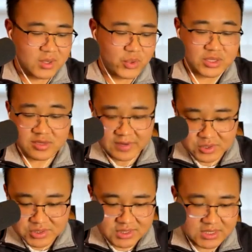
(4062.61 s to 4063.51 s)
we live
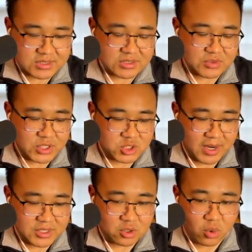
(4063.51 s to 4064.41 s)
under caesar we
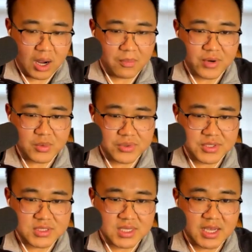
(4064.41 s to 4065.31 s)
try to cooperate with
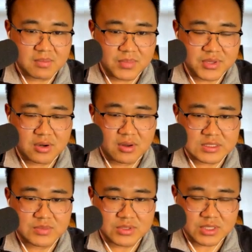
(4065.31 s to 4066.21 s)
the state but then
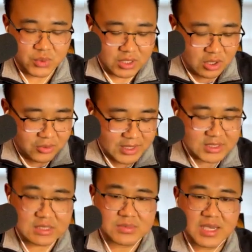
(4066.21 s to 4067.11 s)
ultimately we know that
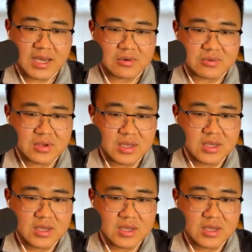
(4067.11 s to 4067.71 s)
deep down